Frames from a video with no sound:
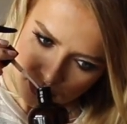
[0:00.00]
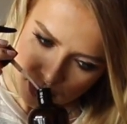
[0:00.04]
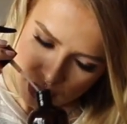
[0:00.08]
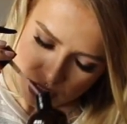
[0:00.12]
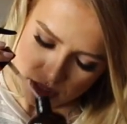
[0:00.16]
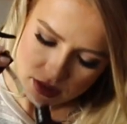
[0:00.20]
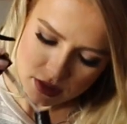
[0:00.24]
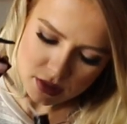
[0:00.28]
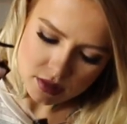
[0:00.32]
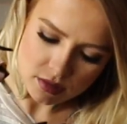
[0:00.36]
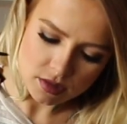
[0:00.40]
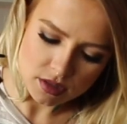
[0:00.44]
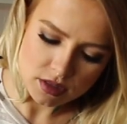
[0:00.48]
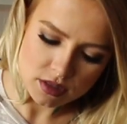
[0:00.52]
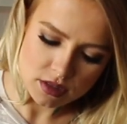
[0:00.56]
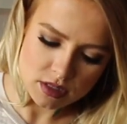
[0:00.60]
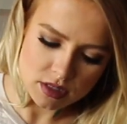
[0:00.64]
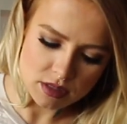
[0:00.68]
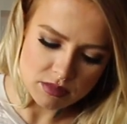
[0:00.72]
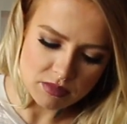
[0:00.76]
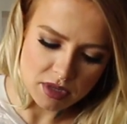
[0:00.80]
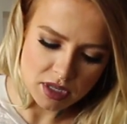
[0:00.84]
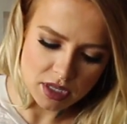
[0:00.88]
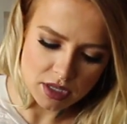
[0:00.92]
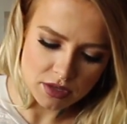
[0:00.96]
Still doesn't
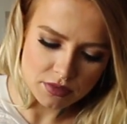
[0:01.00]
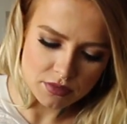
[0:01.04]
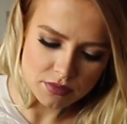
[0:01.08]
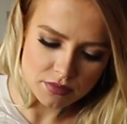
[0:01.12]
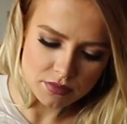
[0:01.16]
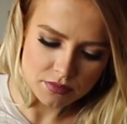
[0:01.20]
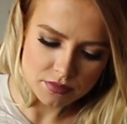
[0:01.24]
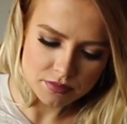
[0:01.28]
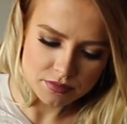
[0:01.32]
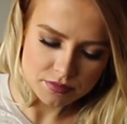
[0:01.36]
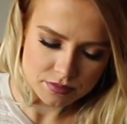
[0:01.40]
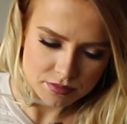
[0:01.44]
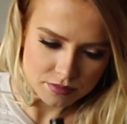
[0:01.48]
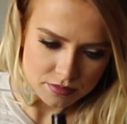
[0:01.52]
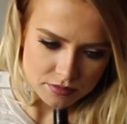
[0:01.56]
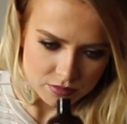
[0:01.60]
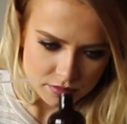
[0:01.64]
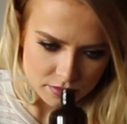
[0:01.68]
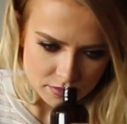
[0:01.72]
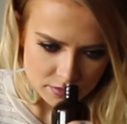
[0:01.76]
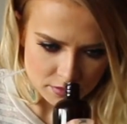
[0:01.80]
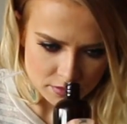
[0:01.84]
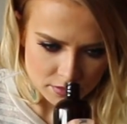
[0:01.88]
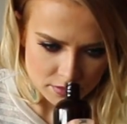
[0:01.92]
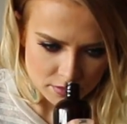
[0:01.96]
smell like
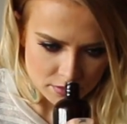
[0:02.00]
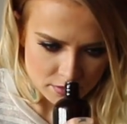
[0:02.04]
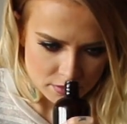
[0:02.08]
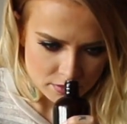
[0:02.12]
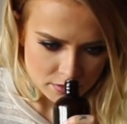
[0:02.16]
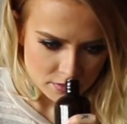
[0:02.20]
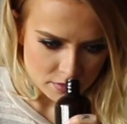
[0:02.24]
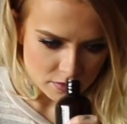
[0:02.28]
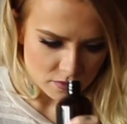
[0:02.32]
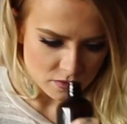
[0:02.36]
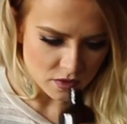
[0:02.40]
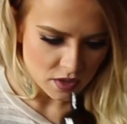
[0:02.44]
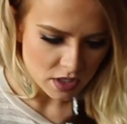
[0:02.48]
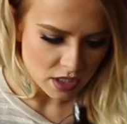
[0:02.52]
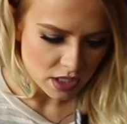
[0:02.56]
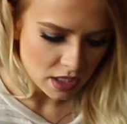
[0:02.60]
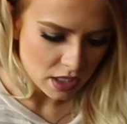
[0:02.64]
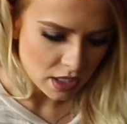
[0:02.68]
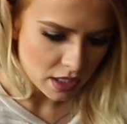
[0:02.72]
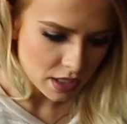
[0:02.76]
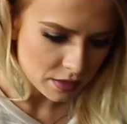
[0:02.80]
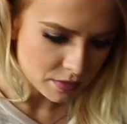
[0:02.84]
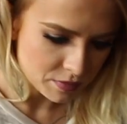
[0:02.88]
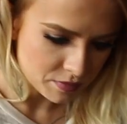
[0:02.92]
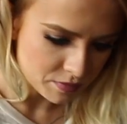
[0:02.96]

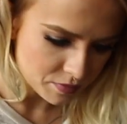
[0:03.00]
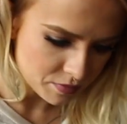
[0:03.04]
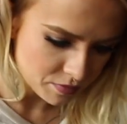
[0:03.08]
vanilla.